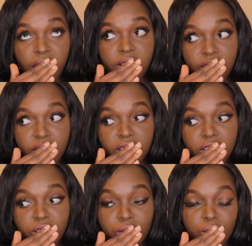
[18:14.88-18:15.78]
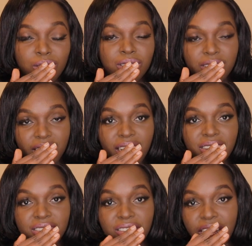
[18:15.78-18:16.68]
really, really soon,
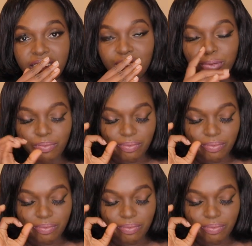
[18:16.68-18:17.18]
God's grace.